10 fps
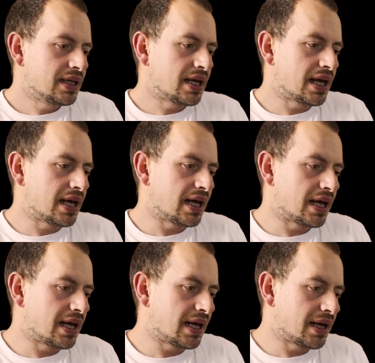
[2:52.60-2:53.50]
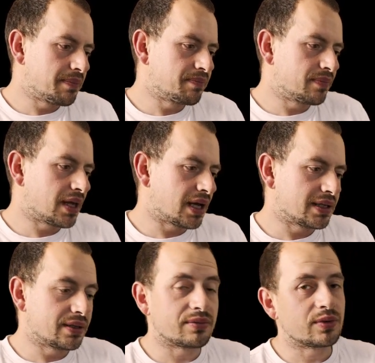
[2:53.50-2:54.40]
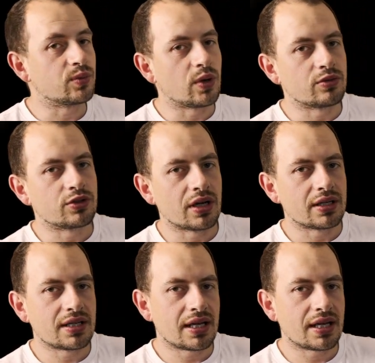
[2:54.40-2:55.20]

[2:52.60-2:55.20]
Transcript: Um, I don't won't try and say